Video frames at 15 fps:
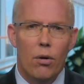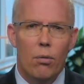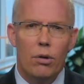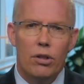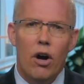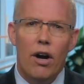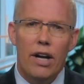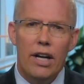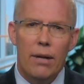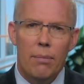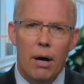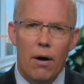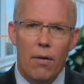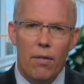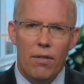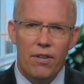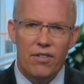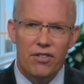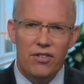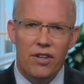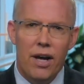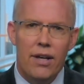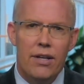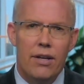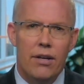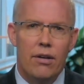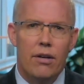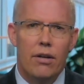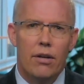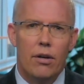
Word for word: We're talking about the sudden,